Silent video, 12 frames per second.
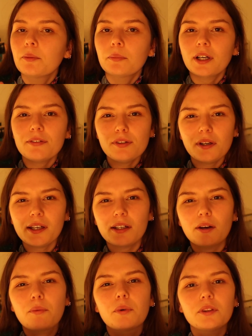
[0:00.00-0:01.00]
But I feel
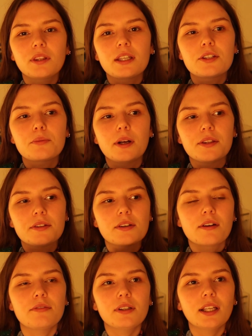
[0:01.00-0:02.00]
like I want these ones.
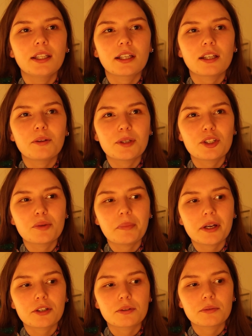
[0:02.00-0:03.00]
I feel like they're going to be
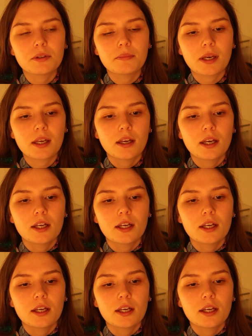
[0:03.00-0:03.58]
special to me.